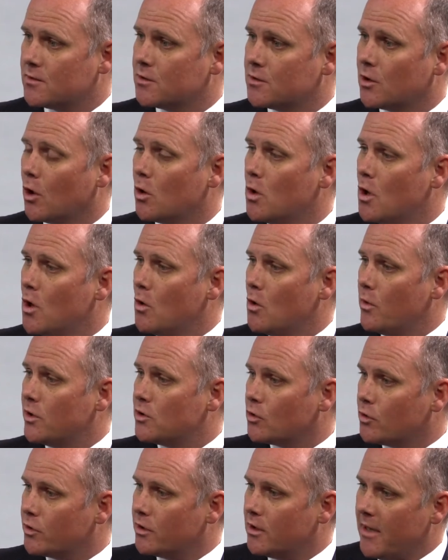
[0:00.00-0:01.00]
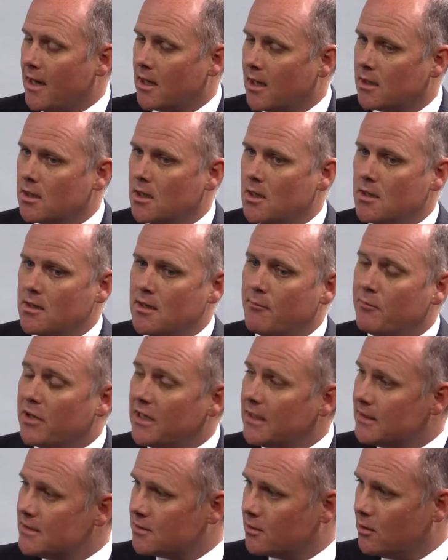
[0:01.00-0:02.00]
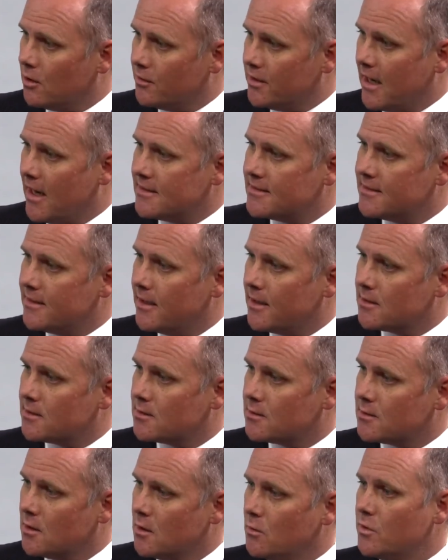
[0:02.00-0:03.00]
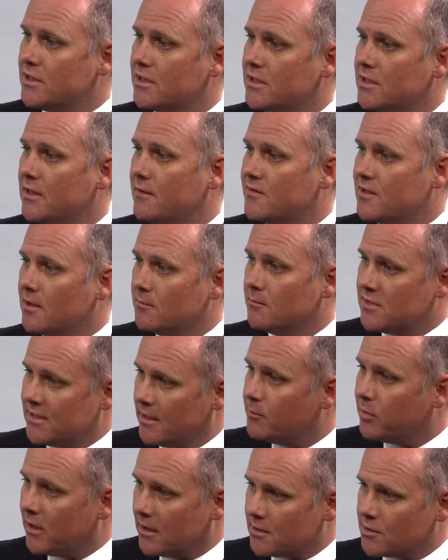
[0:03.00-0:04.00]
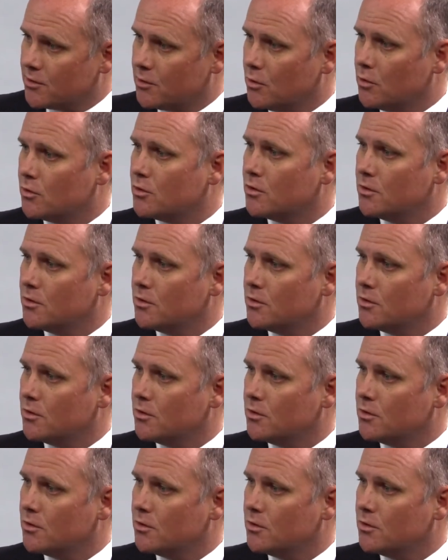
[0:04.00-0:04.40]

So we're talking about them being listed on the ASX, which gives them T+2,